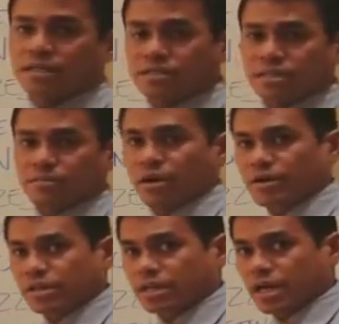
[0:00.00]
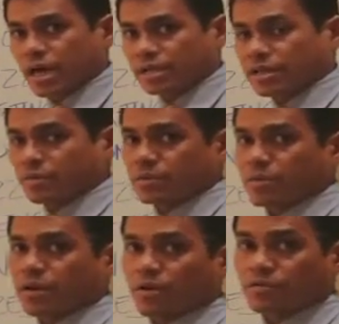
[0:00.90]
to Z marketing guide that we
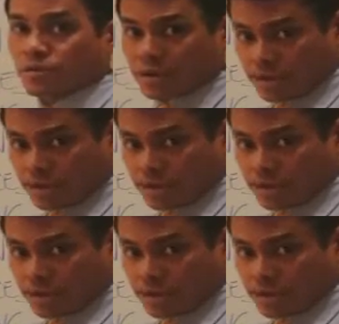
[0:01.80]
went over